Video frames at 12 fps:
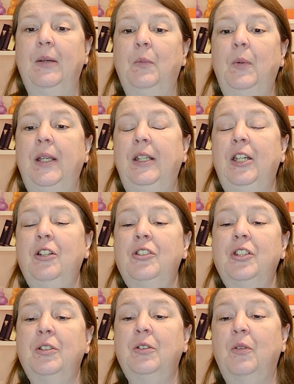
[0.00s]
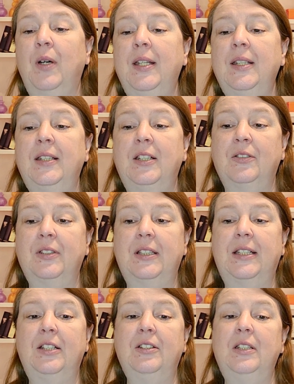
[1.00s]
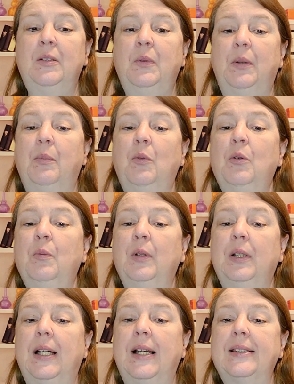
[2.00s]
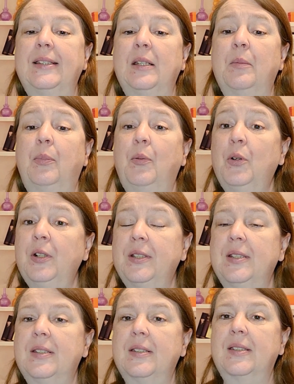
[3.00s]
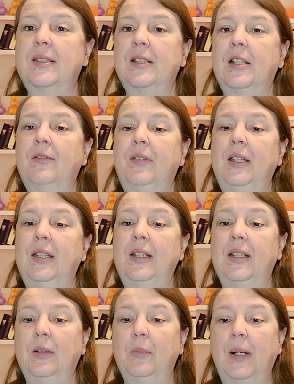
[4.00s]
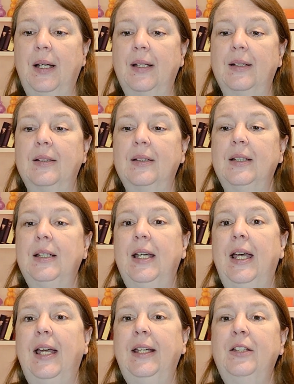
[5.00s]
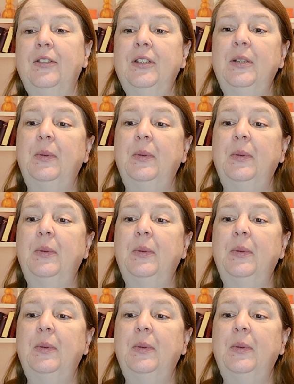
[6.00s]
When Kirsha graded Kilty, Kilty would more realize the importance of getting it right, and Kilty